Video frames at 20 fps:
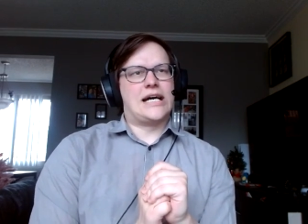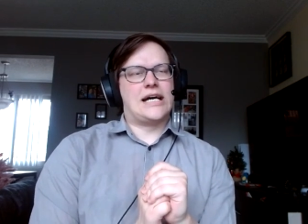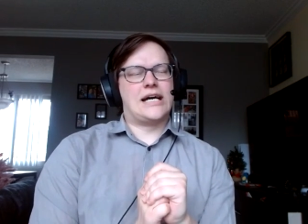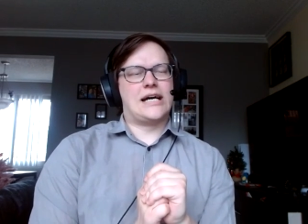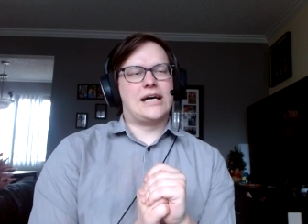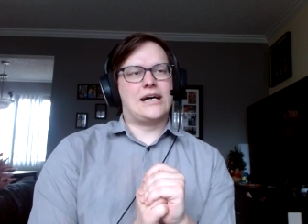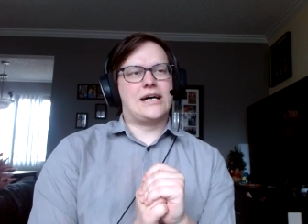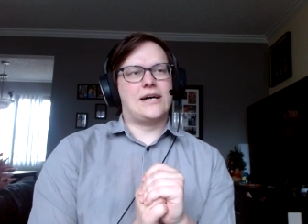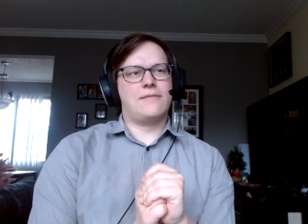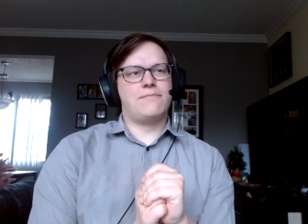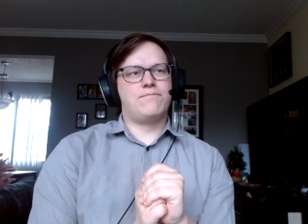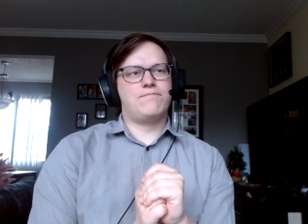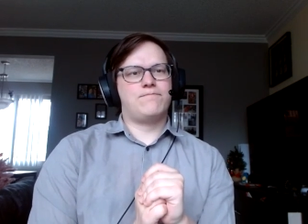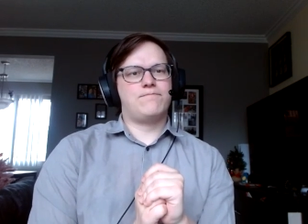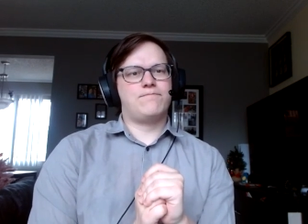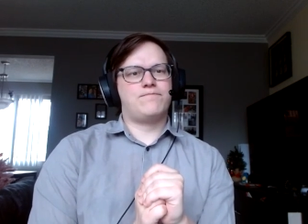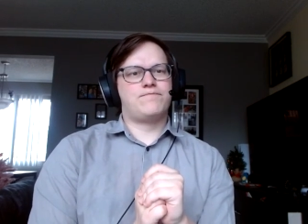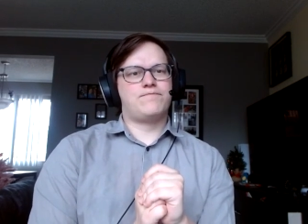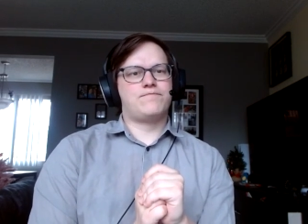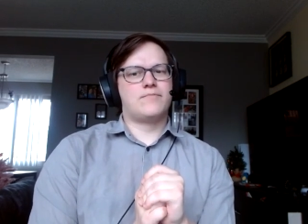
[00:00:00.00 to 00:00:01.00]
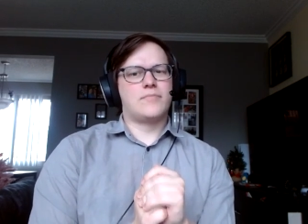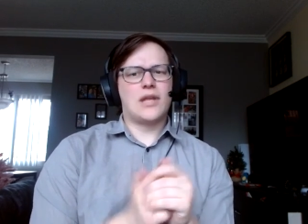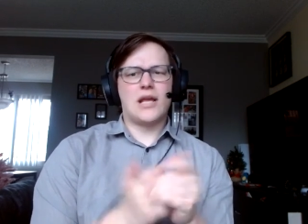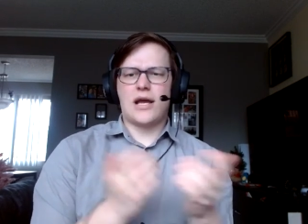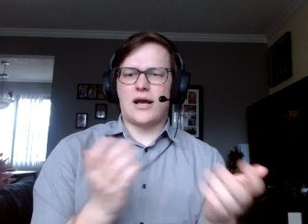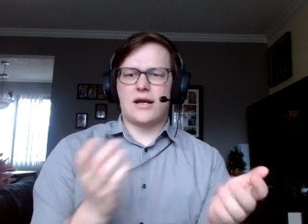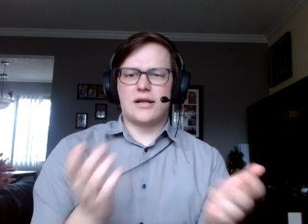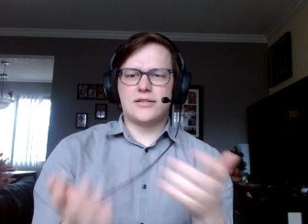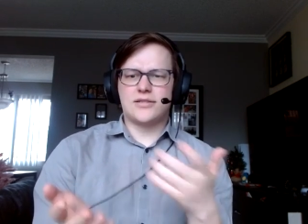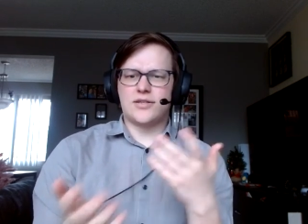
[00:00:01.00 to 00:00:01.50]
Um,
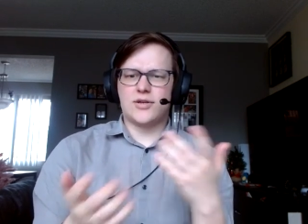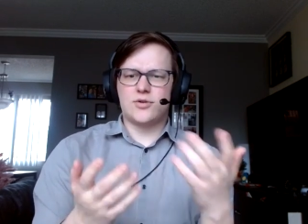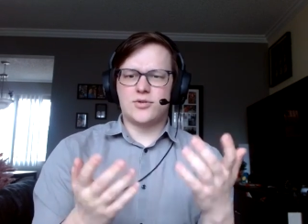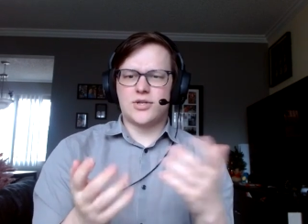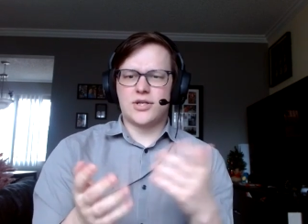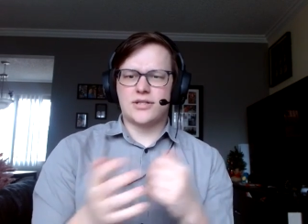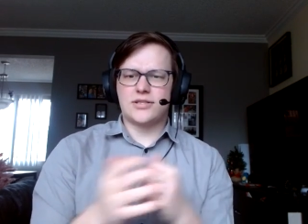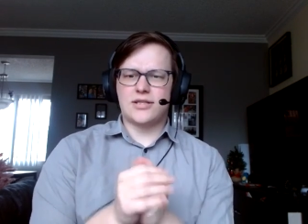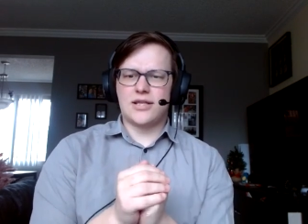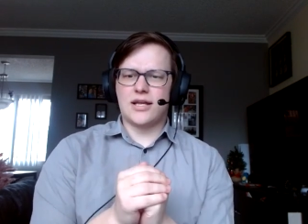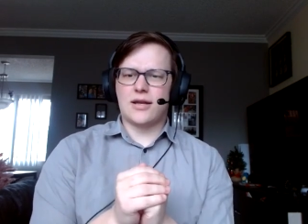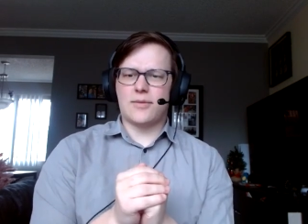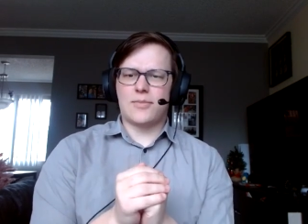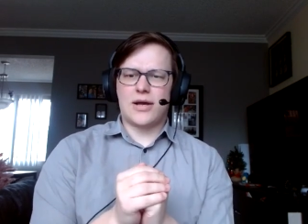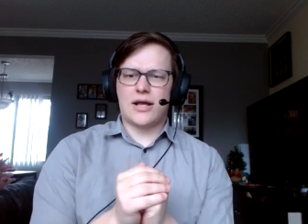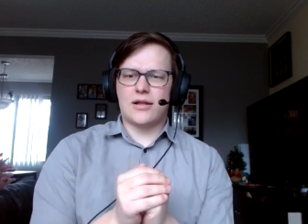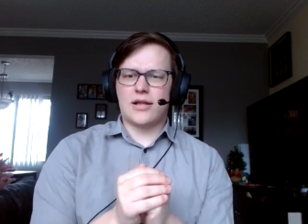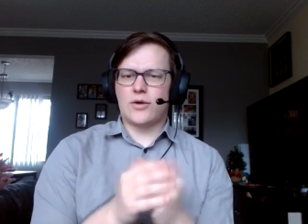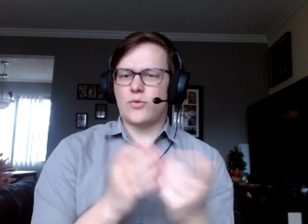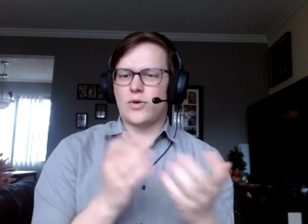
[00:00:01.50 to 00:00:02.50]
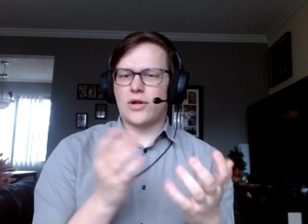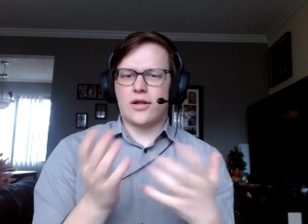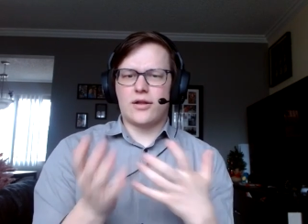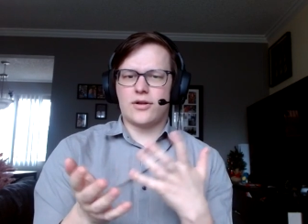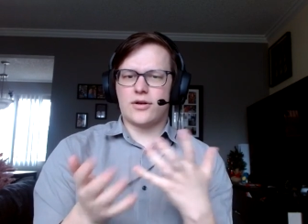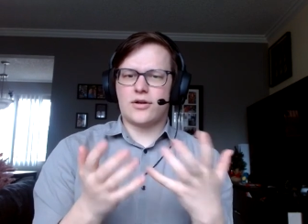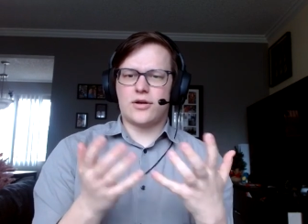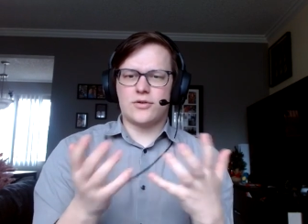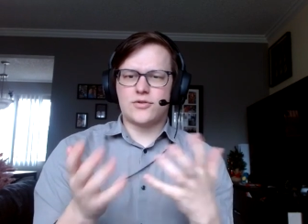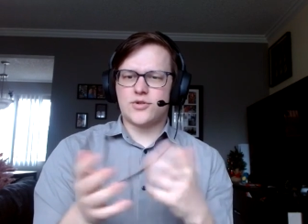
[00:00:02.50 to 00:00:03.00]
and so just think about like what
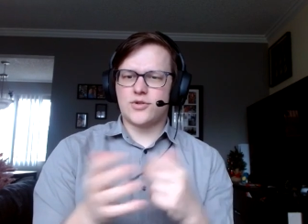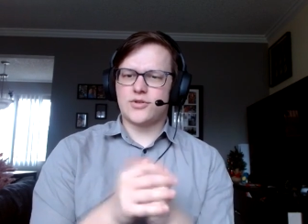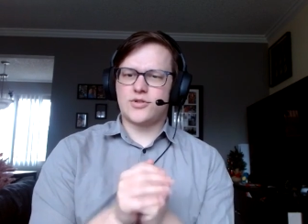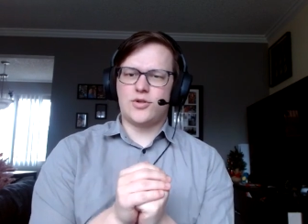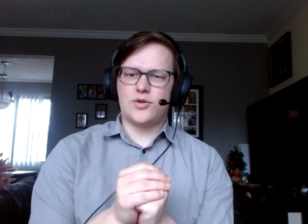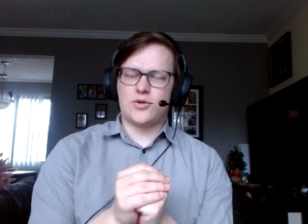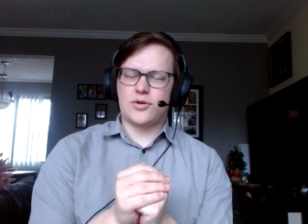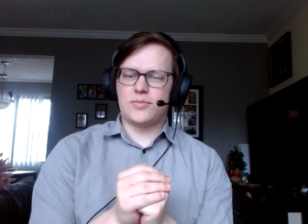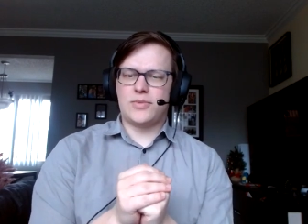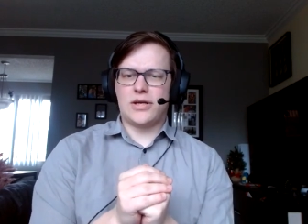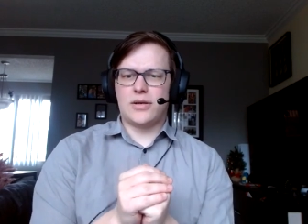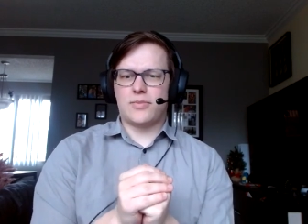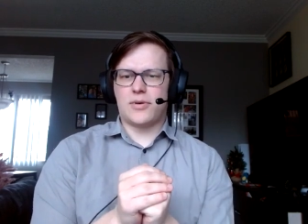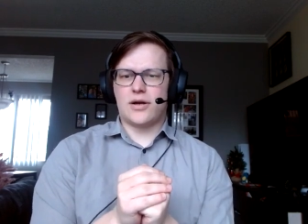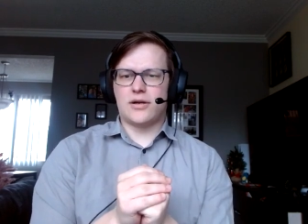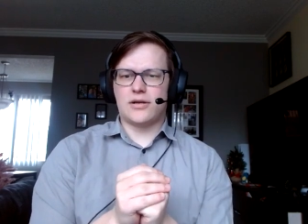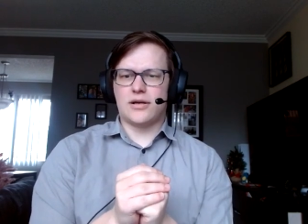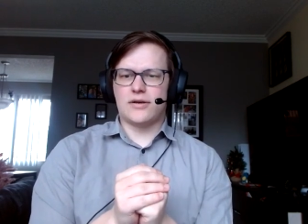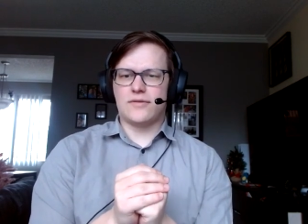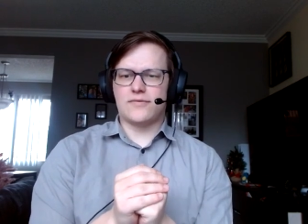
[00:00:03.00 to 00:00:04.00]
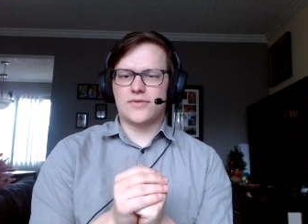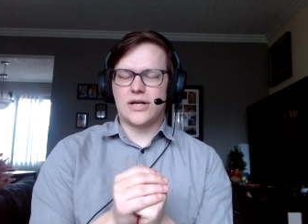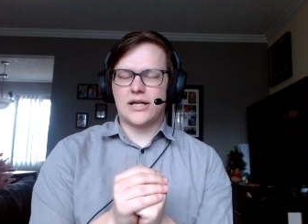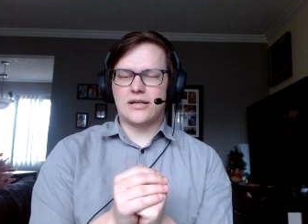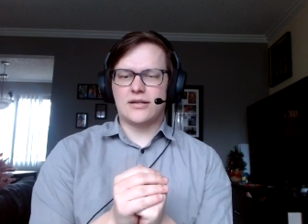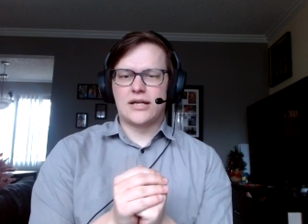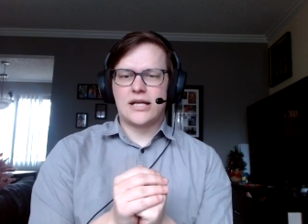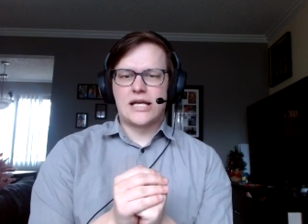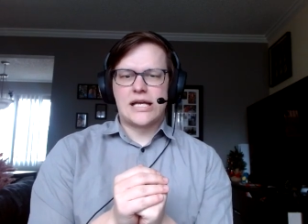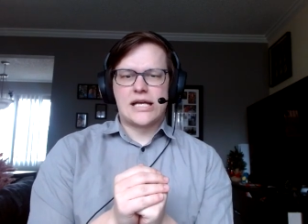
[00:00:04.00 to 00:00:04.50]
other cultures you could be a part of,
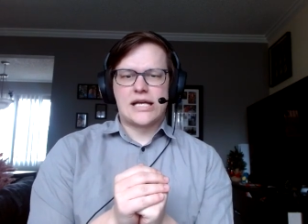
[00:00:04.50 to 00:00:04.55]
right?